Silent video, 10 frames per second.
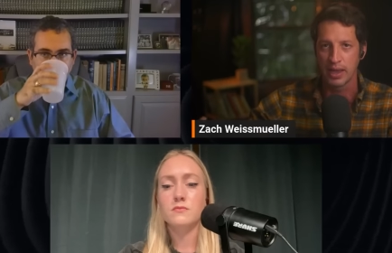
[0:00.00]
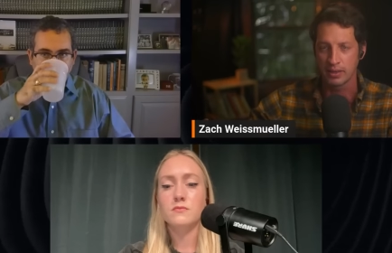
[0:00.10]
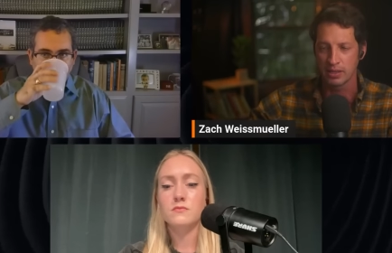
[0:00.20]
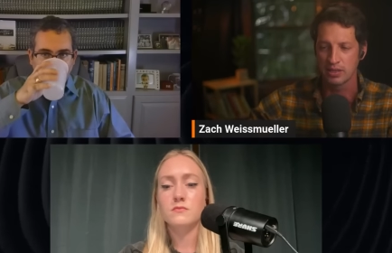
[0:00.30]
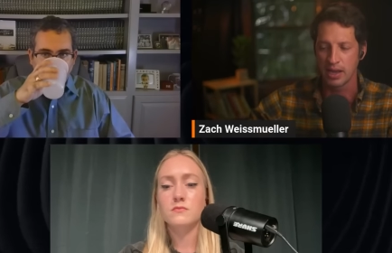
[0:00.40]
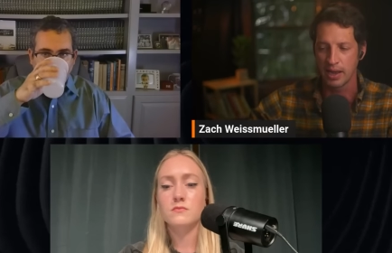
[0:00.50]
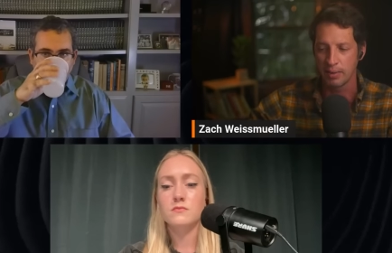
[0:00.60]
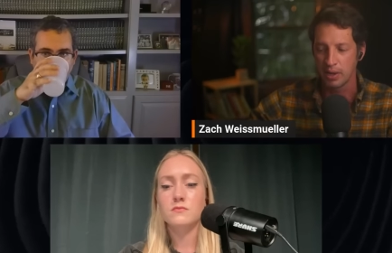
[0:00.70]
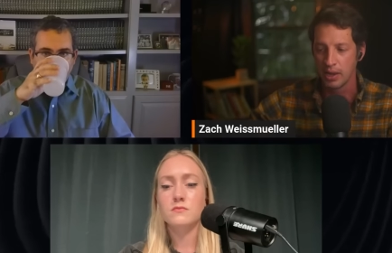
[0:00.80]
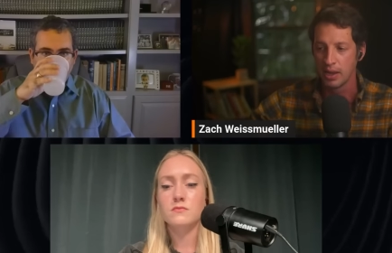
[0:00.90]
Speaker 1: at the
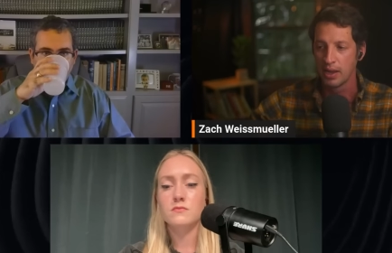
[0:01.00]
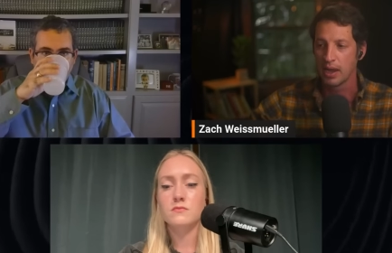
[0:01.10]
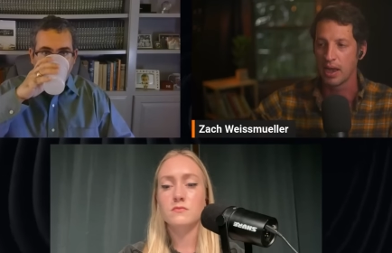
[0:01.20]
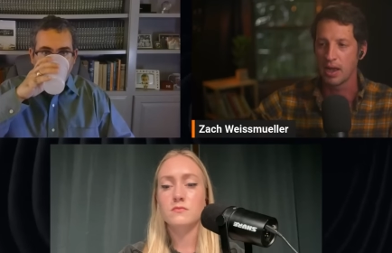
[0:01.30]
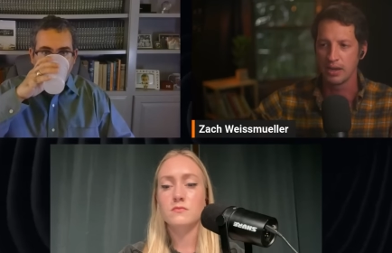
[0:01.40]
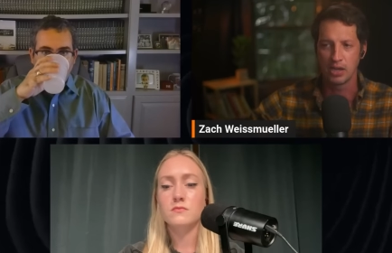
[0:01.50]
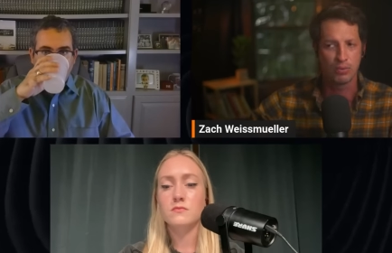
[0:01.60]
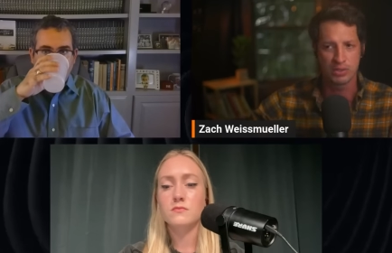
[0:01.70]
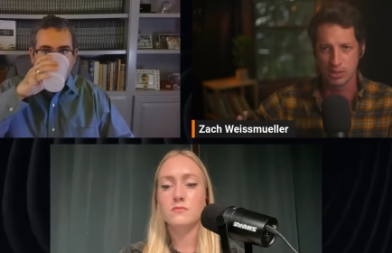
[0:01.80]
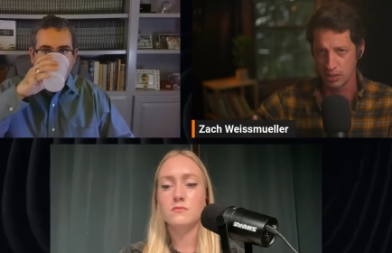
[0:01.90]
time. Uh, and he
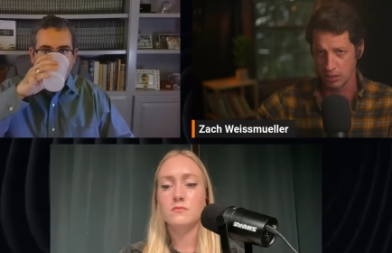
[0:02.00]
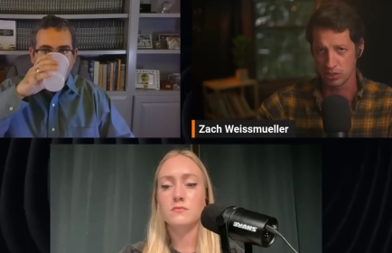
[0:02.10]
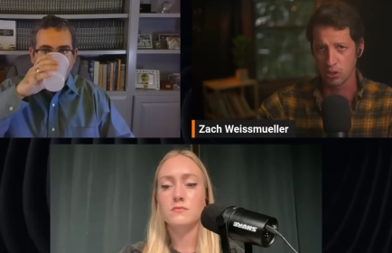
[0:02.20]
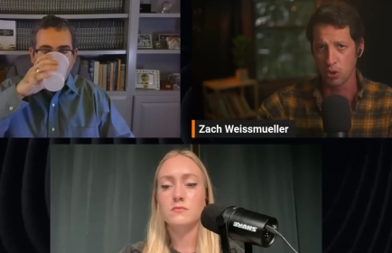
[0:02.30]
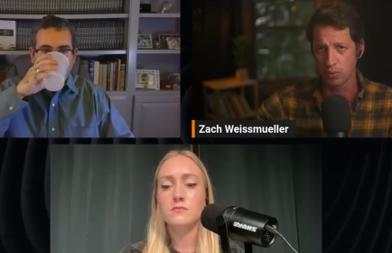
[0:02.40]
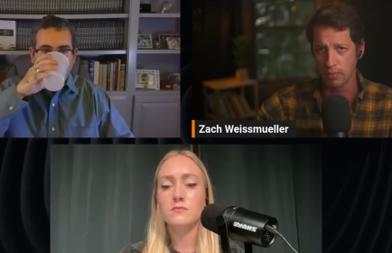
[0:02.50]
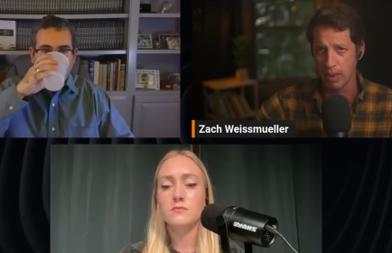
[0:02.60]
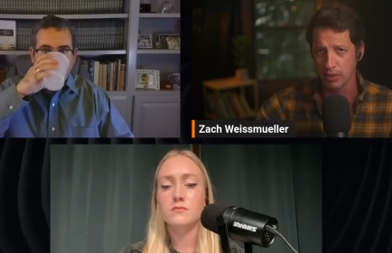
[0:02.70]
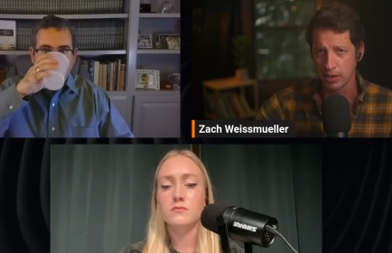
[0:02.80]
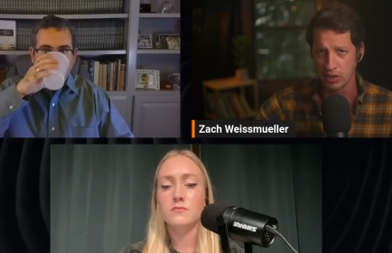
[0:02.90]
was the sole
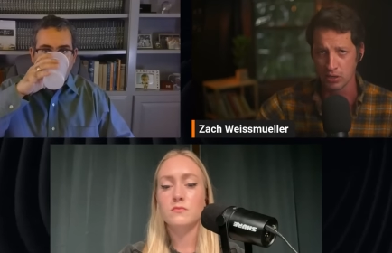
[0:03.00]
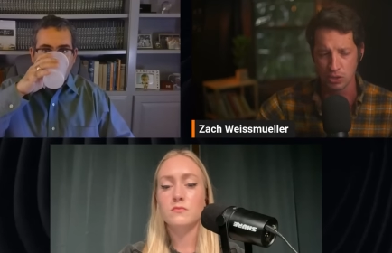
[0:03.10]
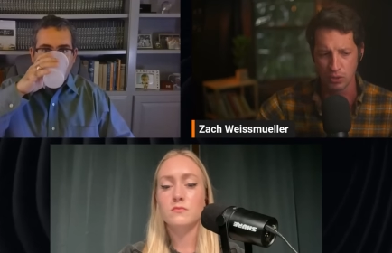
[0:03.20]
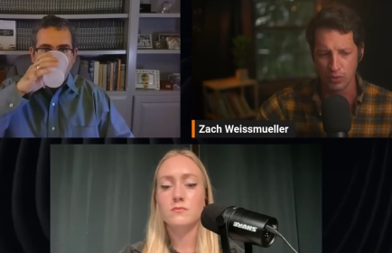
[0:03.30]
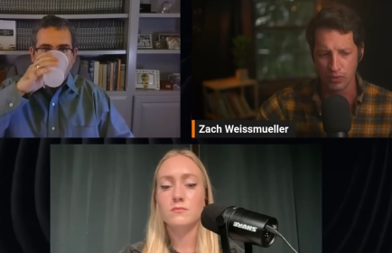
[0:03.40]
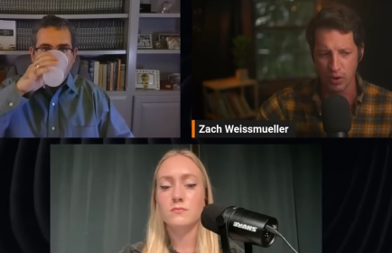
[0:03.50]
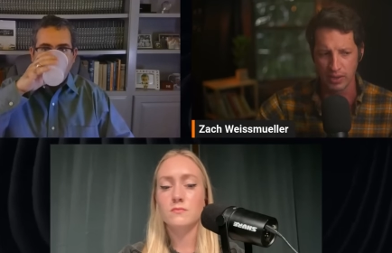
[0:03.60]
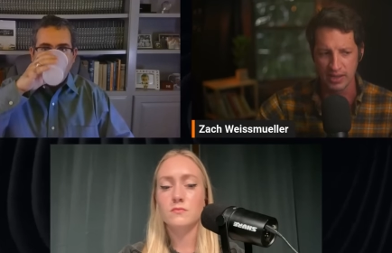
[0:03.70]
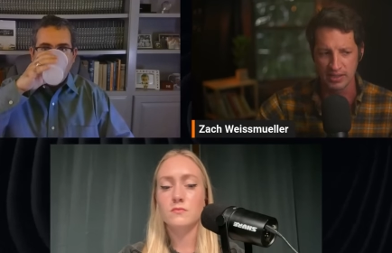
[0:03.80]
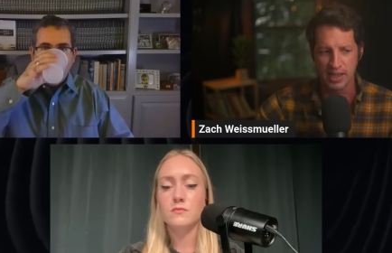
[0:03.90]
Republican to vote
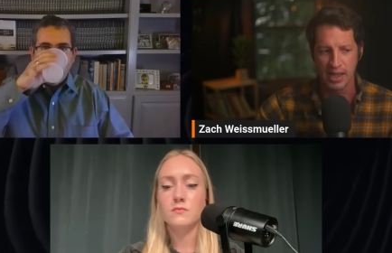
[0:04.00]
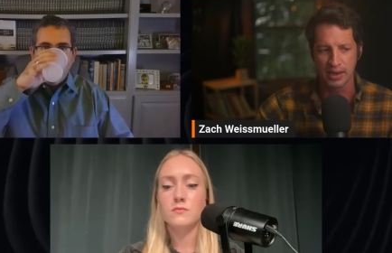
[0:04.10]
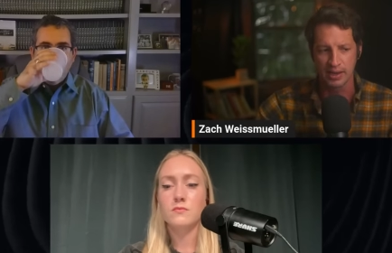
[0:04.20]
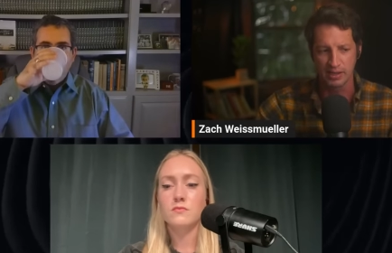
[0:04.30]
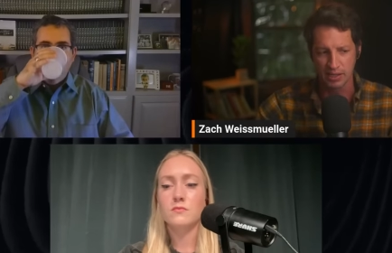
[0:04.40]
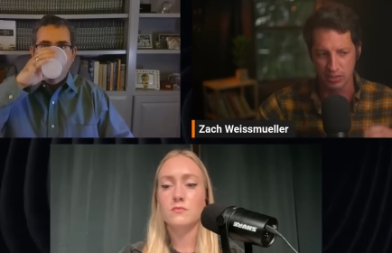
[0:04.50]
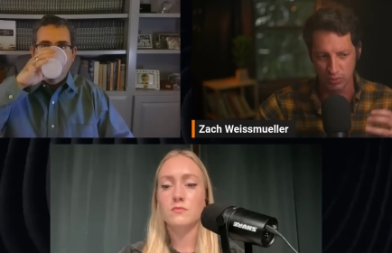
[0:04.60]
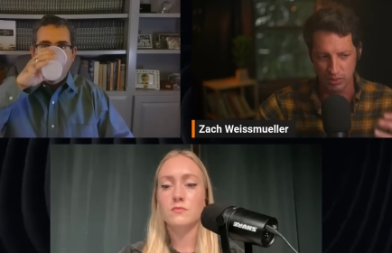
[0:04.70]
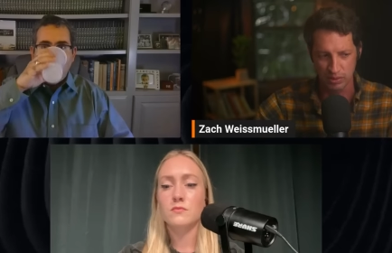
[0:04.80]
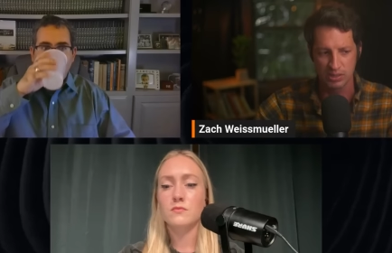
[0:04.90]
against that. And this
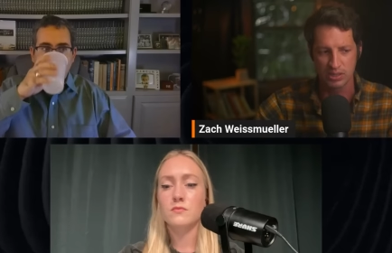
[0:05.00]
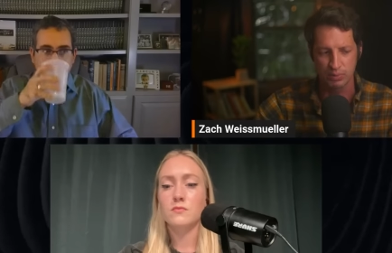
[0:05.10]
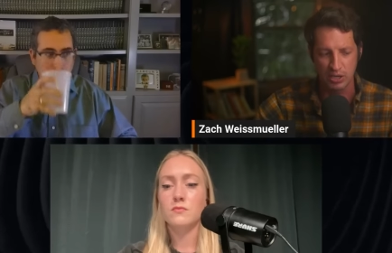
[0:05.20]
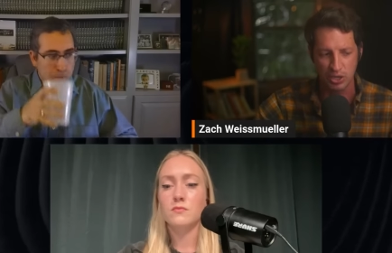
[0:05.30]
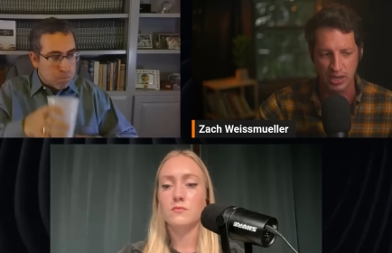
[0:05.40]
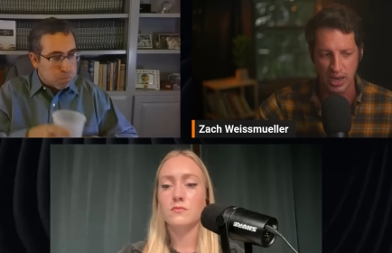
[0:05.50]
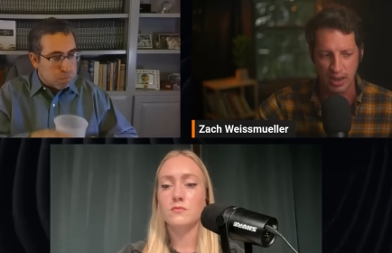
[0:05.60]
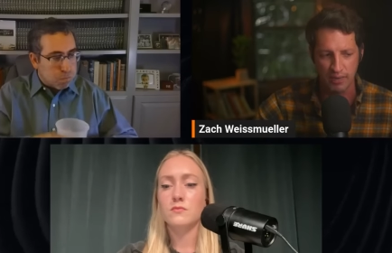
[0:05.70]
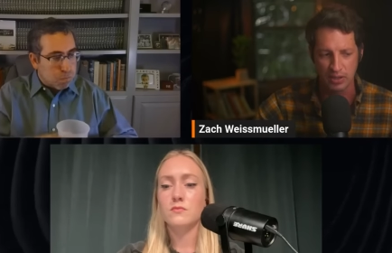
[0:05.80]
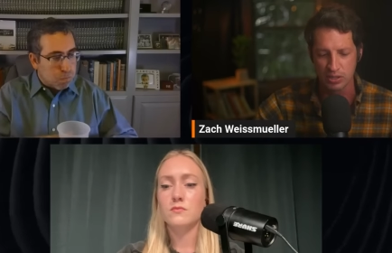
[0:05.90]
was the speech he
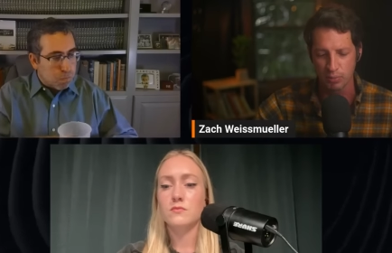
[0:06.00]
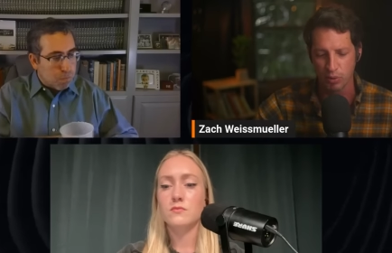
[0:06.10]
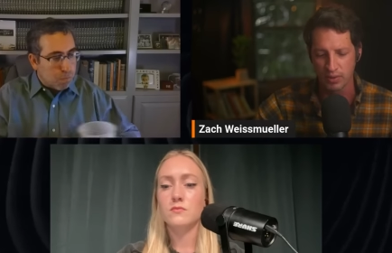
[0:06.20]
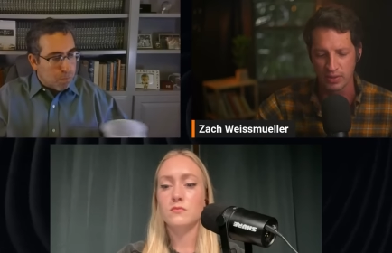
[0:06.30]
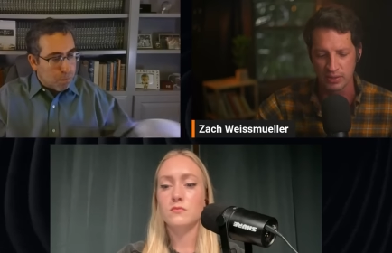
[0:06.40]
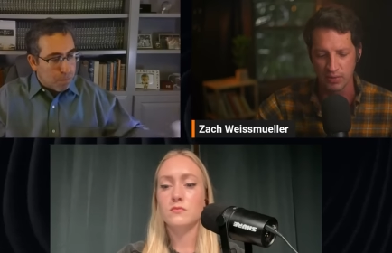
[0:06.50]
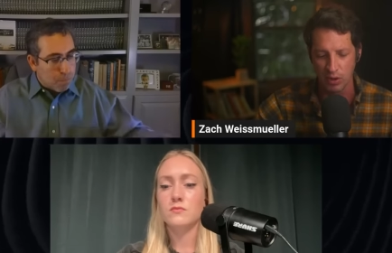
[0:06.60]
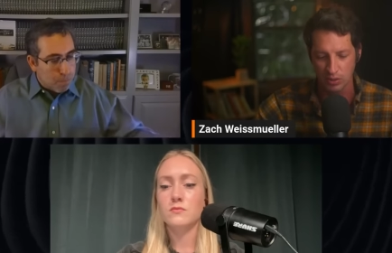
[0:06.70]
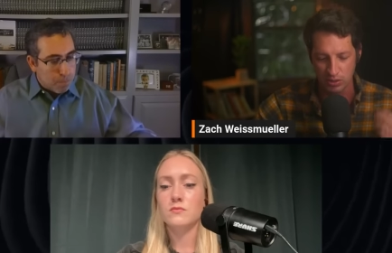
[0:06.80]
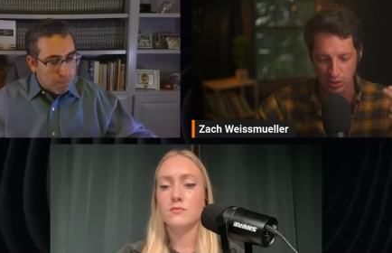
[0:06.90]
gave in support of his
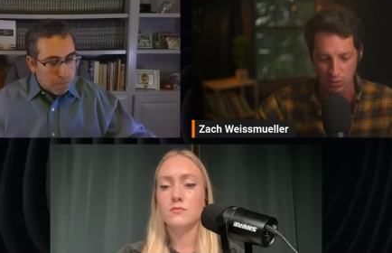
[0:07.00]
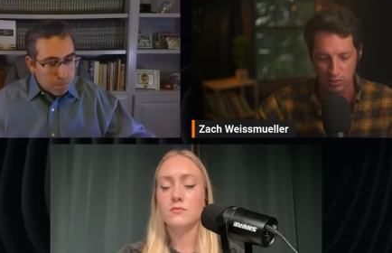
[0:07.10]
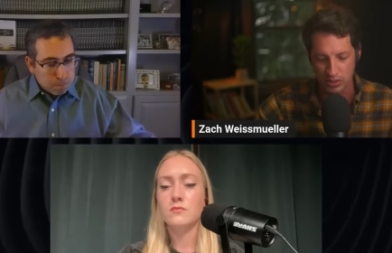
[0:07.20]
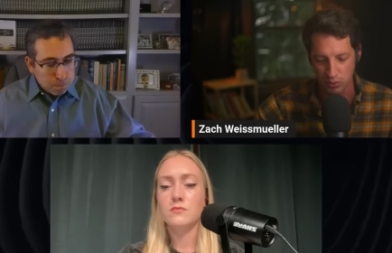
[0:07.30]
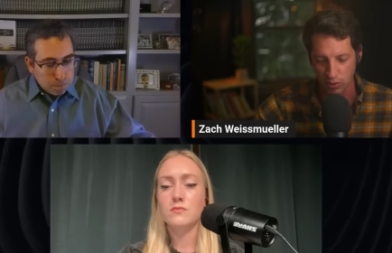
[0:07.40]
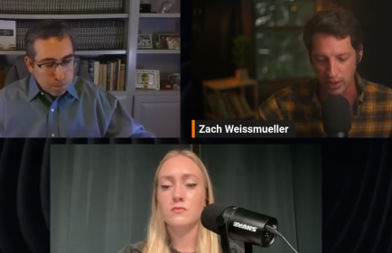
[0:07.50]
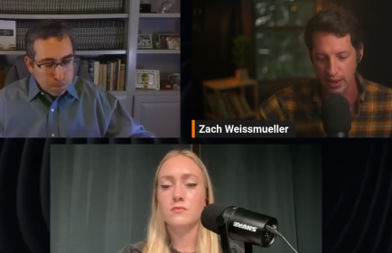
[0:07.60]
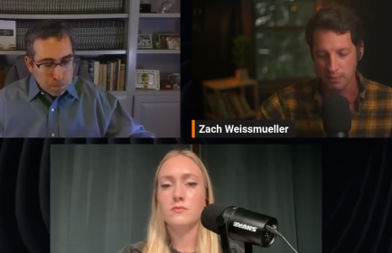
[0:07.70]
vote. So let's roll that.